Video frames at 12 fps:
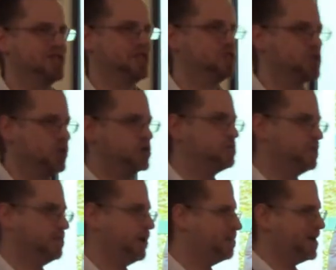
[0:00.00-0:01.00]
seen church
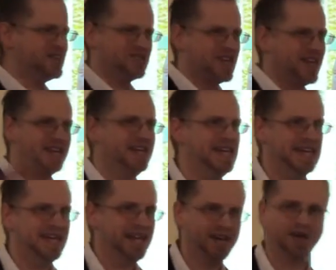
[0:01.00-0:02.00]
people. I'm not saying
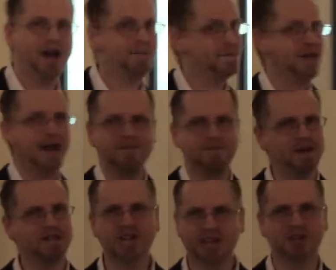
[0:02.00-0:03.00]
here, I've, been,
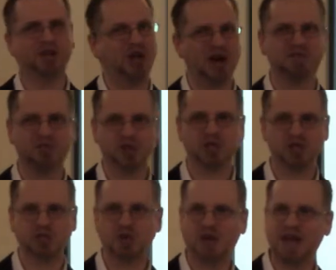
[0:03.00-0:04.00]
I've attended a lot of
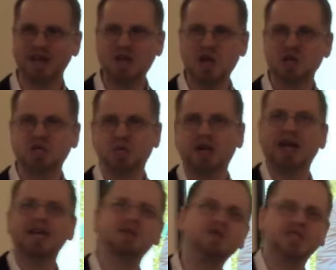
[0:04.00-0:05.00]
churches, okay? So when
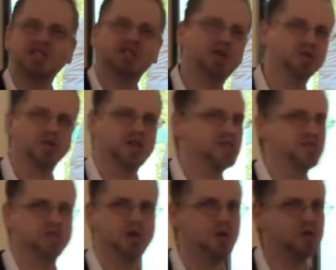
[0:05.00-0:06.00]
I use these
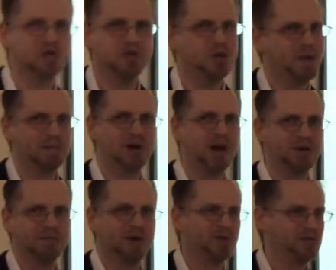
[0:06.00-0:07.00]
illustrations, don't assume I'm
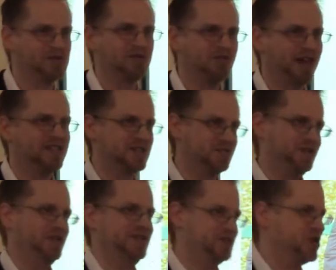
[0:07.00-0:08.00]
talking about Grizzly Flats
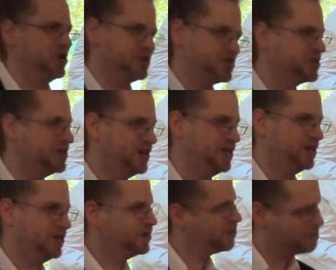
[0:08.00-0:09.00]
Community Church,
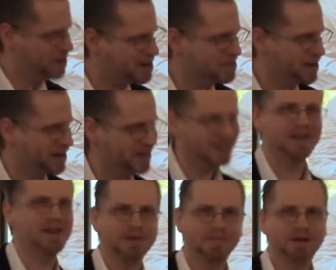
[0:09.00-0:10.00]
although I may be,
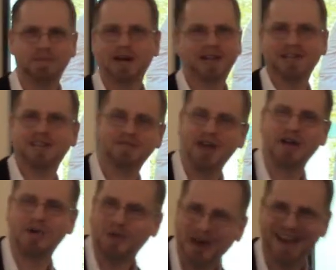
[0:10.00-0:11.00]
but I'm not going to give
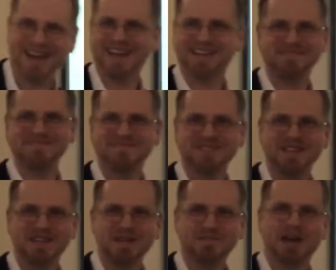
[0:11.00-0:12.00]
that away.
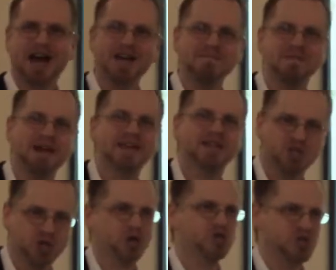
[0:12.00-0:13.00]
But I have been
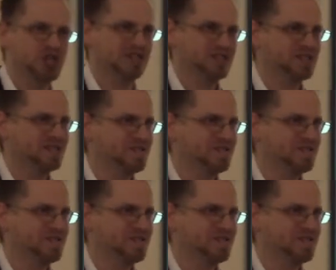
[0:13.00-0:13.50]
in churches